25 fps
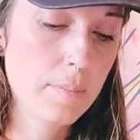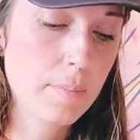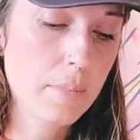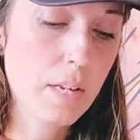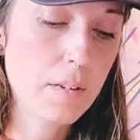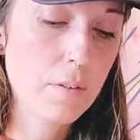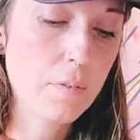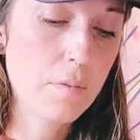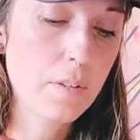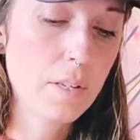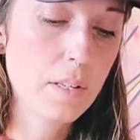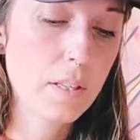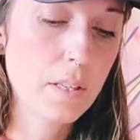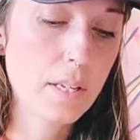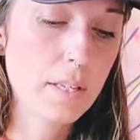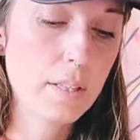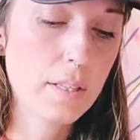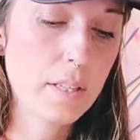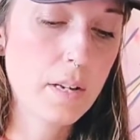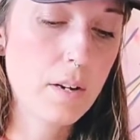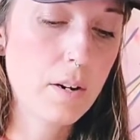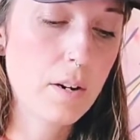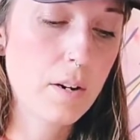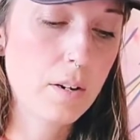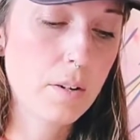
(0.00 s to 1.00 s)
I feel like
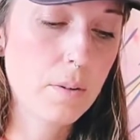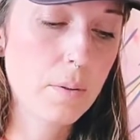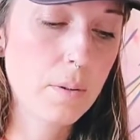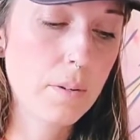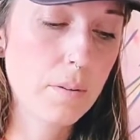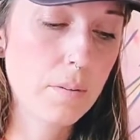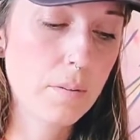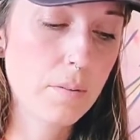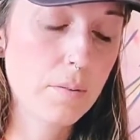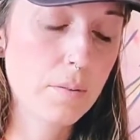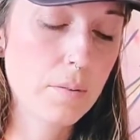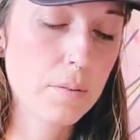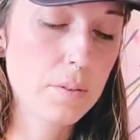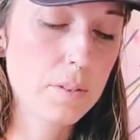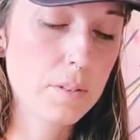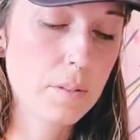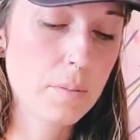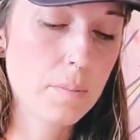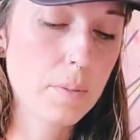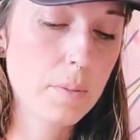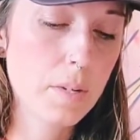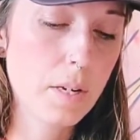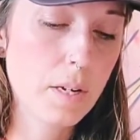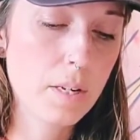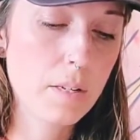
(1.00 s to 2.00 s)
they are going through
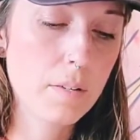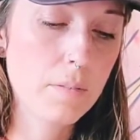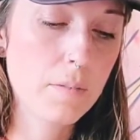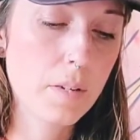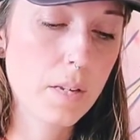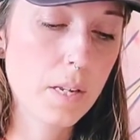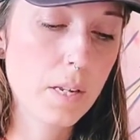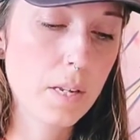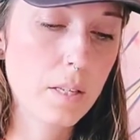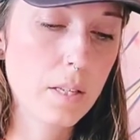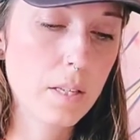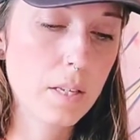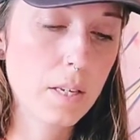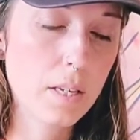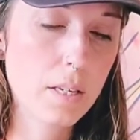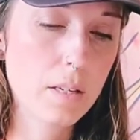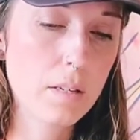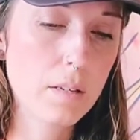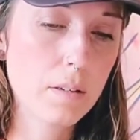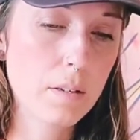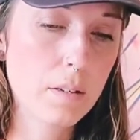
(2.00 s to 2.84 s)
some kind of healing